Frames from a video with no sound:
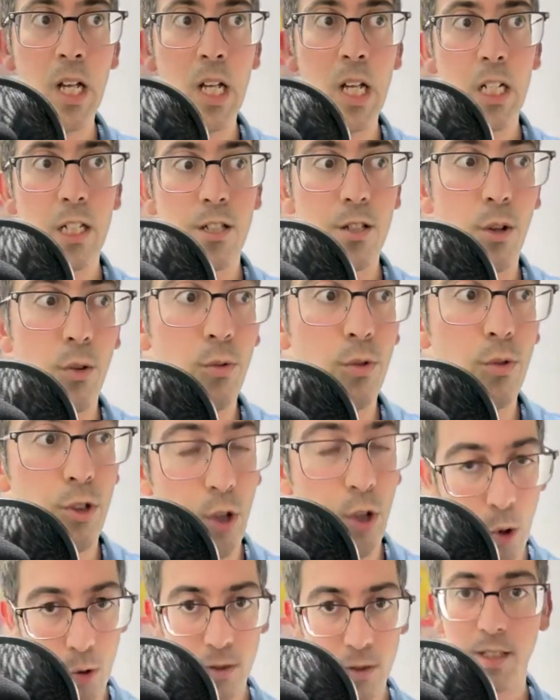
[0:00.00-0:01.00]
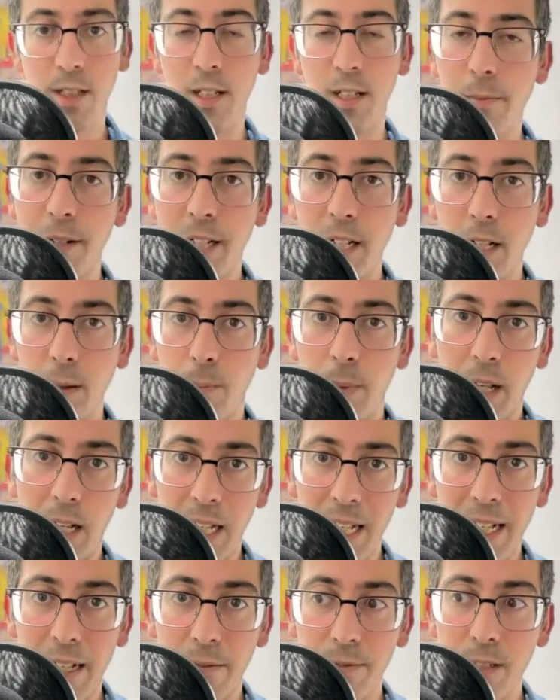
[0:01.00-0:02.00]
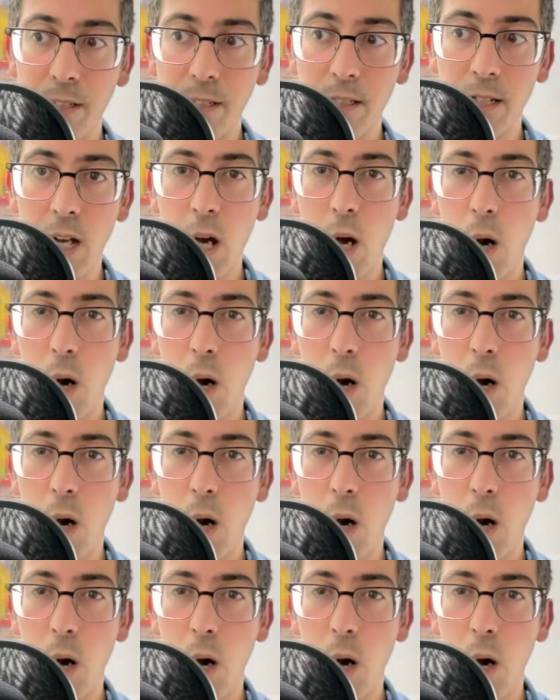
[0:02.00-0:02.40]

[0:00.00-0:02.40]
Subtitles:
So those limiting beliefs